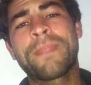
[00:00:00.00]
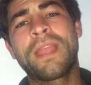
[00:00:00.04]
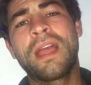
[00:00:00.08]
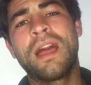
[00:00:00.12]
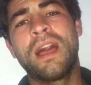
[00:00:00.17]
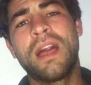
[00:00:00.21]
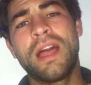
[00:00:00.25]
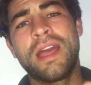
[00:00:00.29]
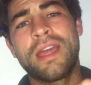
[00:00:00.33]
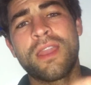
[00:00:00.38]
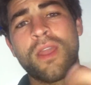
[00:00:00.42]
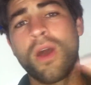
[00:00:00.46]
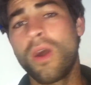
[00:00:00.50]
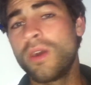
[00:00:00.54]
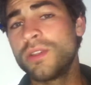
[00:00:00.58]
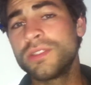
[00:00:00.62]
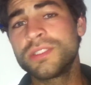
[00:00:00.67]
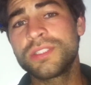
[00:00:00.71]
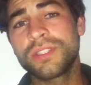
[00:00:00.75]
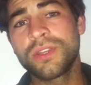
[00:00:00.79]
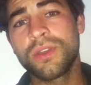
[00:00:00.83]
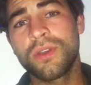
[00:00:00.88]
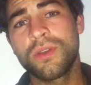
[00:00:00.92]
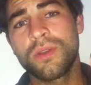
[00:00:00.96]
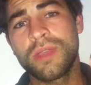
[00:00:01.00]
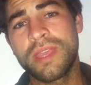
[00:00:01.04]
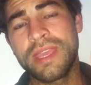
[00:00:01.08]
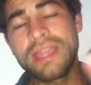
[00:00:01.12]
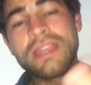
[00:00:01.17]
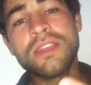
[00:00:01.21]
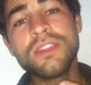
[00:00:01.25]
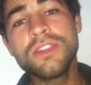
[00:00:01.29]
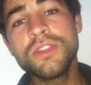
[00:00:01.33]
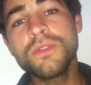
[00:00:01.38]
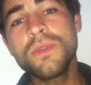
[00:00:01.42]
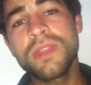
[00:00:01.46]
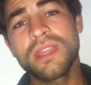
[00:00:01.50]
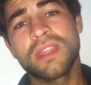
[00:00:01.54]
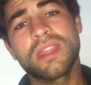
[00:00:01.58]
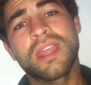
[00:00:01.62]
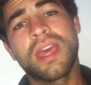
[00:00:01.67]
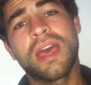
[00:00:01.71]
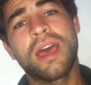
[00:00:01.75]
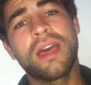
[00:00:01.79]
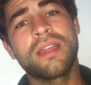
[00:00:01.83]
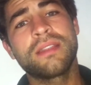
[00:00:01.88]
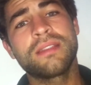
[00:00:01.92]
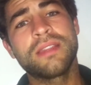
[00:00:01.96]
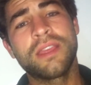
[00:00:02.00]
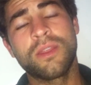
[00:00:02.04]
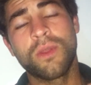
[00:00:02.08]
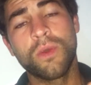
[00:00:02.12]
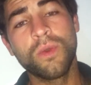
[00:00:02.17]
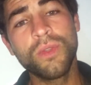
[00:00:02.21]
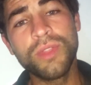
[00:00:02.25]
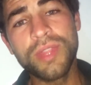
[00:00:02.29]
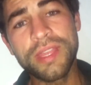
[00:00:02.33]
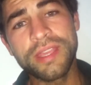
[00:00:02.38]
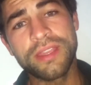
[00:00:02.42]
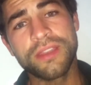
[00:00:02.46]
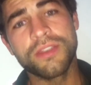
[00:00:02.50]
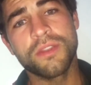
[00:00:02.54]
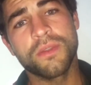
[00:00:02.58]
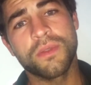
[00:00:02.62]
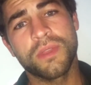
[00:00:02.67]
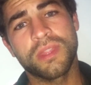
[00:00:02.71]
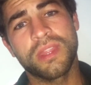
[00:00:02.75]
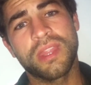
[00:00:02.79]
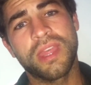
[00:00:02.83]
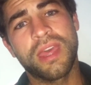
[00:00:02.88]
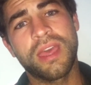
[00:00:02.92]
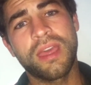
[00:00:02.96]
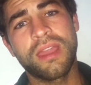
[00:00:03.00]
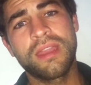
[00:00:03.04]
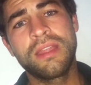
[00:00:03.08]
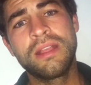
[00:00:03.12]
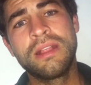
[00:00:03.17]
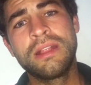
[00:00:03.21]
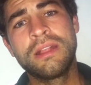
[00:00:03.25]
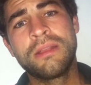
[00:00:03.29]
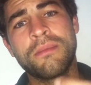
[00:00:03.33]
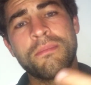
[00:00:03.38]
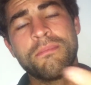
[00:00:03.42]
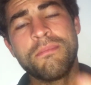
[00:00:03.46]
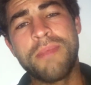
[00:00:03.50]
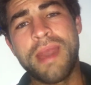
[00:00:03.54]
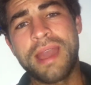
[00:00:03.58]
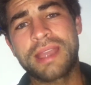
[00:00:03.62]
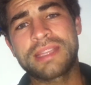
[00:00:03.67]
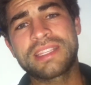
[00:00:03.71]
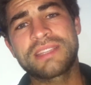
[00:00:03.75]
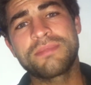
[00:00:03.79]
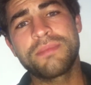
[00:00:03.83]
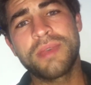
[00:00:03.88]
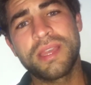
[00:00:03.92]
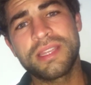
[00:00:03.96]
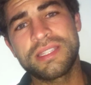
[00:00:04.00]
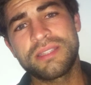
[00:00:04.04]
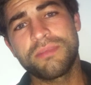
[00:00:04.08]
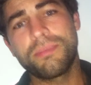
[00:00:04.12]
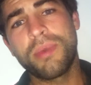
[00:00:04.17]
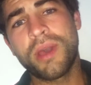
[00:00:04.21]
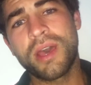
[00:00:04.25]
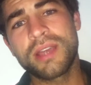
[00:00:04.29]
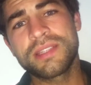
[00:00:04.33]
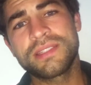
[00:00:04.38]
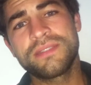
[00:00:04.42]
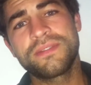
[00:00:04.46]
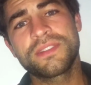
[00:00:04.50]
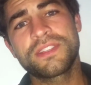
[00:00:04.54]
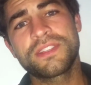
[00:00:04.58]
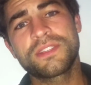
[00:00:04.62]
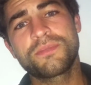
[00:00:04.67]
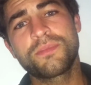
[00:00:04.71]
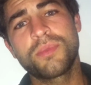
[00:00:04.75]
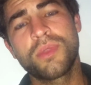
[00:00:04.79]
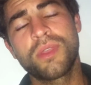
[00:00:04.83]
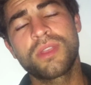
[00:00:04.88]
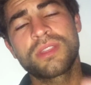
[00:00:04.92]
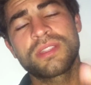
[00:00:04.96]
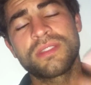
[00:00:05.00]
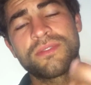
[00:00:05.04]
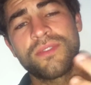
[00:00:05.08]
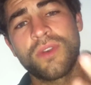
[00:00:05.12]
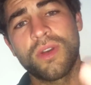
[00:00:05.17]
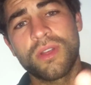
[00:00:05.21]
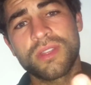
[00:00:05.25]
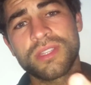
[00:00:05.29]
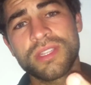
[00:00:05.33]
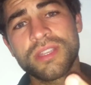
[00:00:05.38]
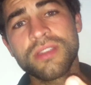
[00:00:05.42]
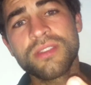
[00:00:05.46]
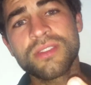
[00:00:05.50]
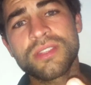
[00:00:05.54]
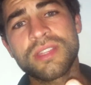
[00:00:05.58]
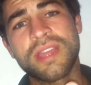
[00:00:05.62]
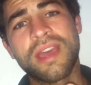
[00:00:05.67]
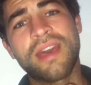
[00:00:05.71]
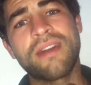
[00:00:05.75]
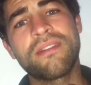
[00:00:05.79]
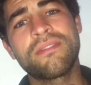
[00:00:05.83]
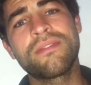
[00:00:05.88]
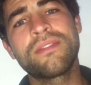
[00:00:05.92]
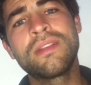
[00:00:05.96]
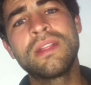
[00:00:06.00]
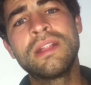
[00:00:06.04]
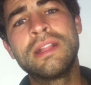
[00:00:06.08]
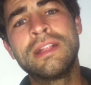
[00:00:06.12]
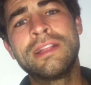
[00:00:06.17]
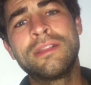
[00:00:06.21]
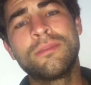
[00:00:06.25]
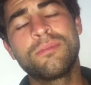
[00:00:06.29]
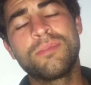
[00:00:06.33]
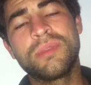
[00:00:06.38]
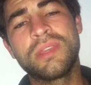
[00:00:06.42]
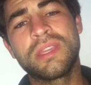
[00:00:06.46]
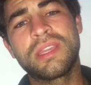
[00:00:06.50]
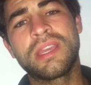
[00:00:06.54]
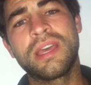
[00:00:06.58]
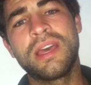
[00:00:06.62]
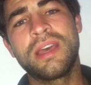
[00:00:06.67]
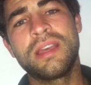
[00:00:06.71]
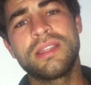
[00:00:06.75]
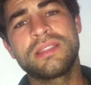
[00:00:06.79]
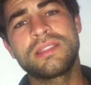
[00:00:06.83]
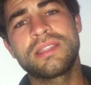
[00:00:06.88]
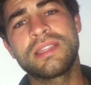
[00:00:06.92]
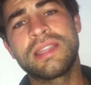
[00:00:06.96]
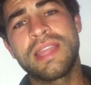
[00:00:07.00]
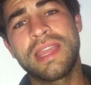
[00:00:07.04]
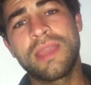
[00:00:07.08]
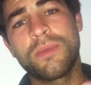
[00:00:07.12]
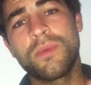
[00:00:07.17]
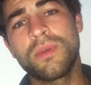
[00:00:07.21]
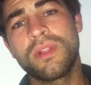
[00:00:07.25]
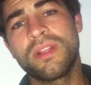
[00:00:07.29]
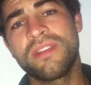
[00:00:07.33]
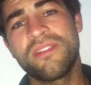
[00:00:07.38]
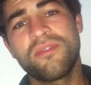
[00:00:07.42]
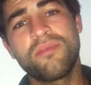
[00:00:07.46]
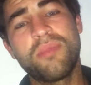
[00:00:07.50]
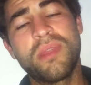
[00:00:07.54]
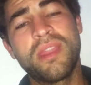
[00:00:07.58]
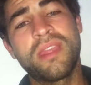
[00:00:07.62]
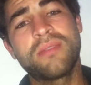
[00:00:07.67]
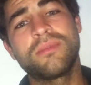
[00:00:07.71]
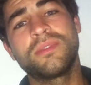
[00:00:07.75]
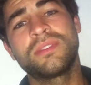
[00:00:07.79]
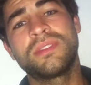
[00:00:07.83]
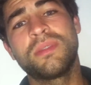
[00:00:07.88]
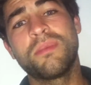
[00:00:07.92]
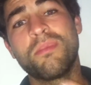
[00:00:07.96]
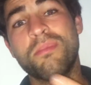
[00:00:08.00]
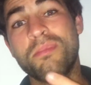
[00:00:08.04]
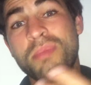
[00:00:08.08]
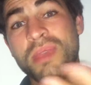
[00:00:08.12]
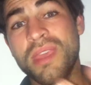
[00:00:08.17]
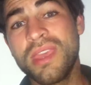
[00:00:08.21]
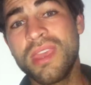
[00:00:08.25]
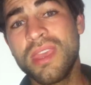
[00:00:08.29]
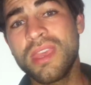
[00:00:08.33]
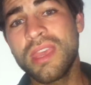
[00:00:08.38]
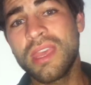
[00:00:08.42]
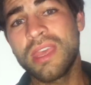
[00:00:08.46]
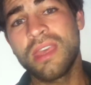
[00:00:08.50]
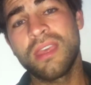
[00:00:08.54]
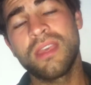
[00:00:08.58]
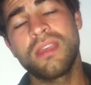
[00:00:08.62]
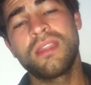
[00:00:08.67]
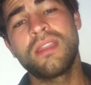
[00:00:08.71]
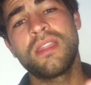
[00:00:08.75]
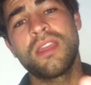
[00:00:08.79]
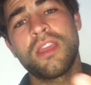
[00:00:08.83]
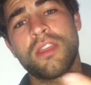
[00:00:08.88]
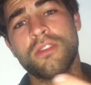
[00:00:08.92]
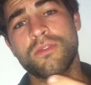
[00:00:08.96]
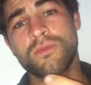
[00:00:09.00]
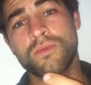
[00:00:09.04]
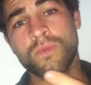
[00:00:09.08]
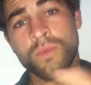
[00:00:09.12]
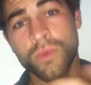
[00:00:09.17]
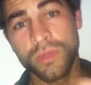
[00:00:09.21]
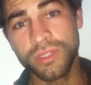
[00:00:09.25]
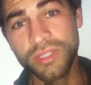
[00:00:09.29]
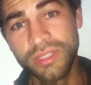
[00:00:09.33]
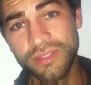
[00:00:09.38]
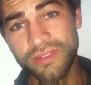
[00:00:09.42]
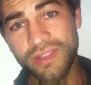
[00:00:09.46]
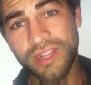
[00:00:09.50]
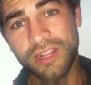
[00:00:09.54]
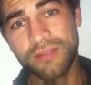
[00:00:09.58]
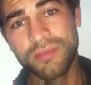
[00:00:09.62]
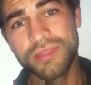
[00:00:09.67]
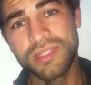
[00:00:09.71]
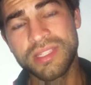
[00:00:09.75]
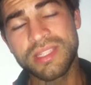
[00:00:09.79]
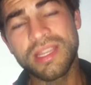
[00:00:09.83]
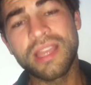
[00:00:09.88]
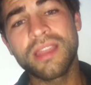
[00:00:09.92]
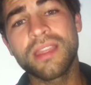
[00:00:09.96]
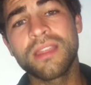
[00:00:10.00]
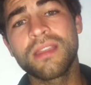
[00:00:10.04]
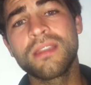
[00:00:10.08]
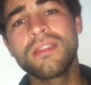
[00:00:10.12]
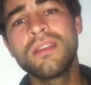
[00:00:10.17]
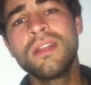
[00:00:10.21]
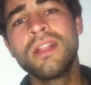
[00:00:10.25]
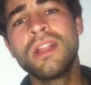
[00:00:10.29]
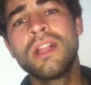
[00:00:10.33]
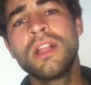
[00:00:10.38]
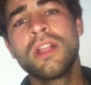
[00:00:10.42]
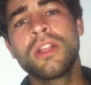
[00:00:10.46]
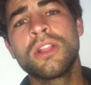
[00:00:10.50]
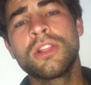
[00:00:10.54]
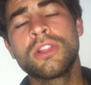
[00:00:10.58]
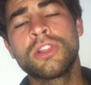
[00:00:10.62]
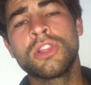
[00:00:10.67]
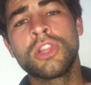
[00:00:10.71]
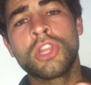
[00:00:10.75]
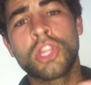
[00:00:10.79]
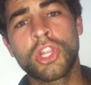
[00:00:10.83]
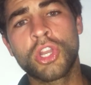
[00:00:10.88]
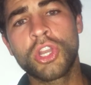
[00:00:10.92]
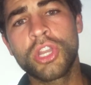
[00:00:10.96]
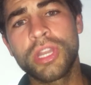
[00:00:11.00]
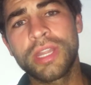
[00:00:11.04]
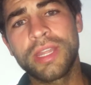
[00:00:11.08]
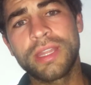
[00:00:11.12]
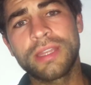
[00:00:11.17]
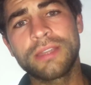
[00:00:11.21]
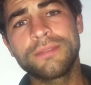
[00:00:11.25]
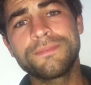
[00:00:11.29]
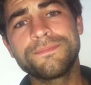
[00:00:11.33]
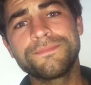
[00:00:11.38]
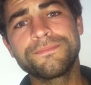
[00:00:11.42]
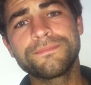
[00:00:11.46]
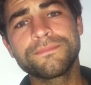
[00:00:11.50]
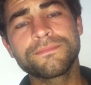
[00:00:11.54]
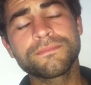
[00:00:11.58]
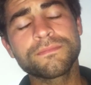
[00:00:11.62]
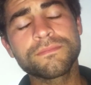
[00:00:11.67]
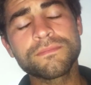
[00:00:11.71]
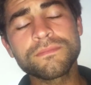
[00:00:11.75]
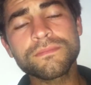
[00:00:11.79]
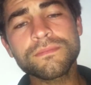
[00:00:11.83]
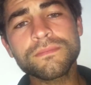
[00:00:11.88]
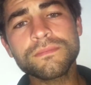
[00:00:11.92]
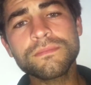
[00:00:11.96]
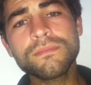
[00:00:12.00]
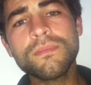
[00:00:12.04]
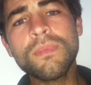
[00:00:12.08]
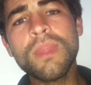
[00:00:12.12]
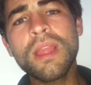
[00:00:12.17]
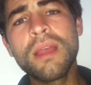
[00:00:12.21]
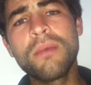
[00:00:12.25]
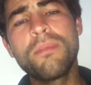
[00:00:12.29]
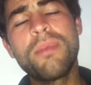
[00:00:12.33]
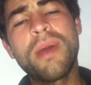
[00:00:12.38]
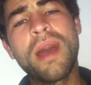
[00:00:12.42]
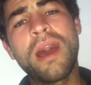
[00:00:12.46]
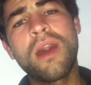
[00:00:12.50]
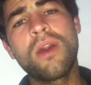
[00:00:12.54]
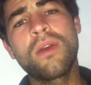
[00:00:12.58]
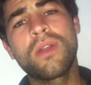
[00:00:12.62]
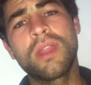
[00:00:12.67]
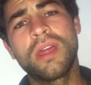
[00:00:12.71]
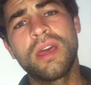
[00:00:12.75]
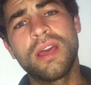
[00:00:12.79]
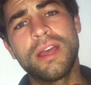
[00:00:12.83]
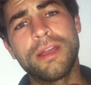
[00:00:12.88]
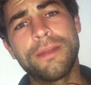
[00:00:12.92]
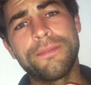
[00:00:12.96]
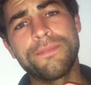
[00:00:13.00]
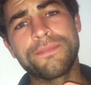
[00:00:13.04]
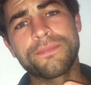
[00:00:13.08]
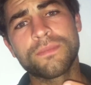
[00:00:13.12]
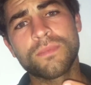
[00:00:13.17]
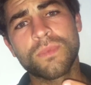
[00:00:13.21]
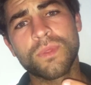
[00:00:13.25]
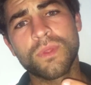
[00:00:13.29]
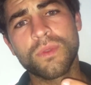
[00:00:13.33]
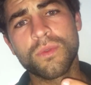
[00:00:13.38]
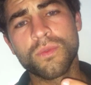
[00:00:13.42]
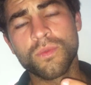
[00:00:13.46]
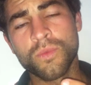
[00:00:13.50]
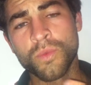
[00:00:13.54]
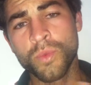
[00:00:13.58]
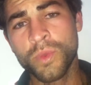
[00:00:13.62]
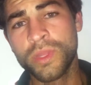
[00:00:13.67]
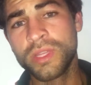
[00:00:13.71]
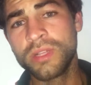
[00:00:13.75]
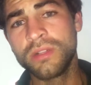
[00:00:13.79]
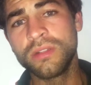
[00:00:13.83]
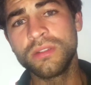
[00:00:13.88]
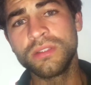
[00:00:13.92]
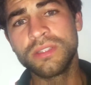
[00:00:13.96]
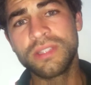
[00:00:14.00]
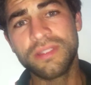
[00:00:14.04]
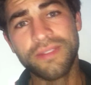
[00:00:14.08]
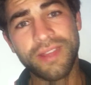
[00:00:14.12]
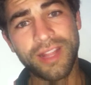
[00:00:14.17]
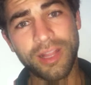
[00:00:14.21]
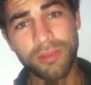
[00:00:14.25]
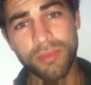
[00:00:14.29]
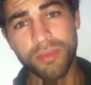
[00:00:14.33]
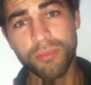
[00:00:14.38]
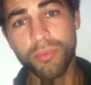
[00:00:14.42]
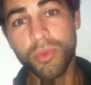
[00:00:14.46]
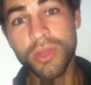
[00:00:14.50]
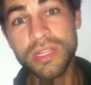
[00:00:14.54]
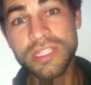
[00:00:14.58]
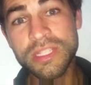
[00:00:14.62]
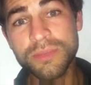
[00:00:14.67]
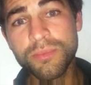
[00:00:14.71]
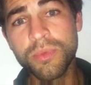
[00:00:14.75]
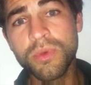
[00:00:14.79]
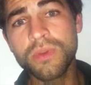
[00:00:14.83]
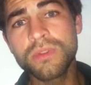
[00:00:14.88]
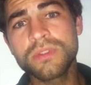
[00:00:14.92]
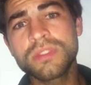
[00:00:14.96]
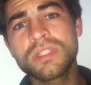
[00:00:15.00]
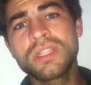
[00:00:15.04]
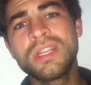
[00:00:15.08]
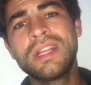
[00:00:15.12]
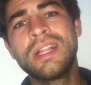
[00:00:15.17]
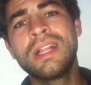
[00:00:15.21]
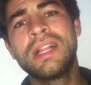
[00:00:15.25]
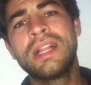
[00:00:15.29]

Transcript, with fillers: Uh, and also, in doing that, and only in doing that, maximize the positive experience that volunteers have because they will have been able to be in a real development setting, learning about um, real development principles,